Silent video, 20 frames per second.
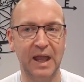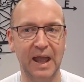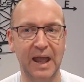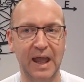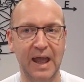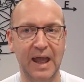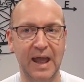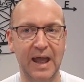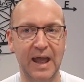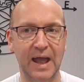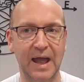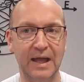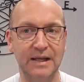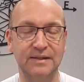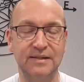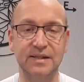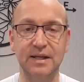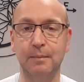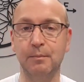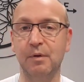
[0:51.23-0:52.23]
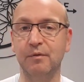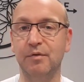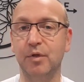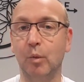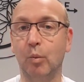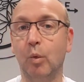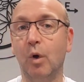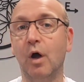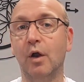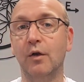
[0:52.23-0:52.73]
and some of the
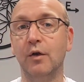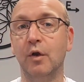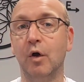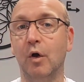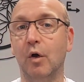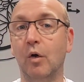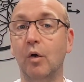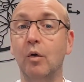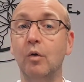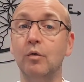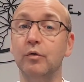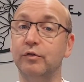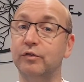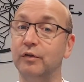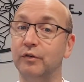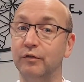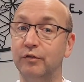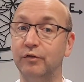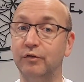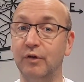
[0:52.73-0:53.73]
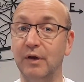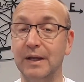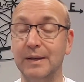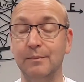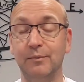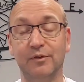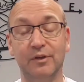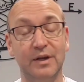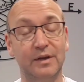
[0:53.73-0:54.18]
Whatnot auction streams.